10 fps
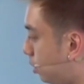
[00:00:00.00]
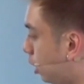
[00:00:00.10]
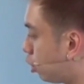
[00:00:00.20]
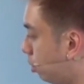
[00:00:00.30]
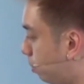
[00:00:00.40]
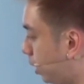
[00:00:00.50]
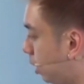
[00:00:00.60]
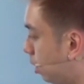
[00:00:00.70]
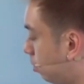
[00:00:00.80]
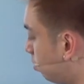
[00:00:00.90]
it could
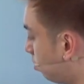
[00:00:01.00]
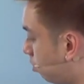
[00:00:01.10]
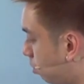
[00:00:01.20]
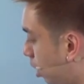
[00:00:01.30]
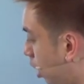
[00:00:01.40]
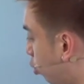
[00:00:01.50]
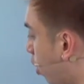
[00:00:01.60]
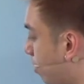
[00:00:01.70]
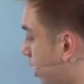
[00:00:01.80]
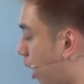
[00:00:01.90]
be a
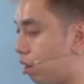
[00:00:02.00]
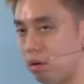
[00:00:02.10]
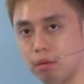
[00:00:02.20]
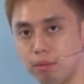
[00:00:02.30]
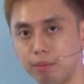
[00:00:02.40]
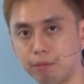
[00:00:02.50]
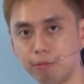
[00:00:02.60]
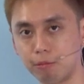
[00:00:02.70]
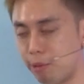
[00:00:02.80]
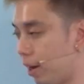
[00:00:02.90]
webinar,
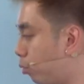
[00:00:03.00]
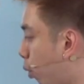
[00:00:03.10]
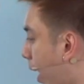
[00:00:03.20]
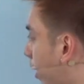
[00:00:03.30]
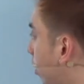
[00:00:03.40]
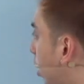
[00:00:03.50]
right? Where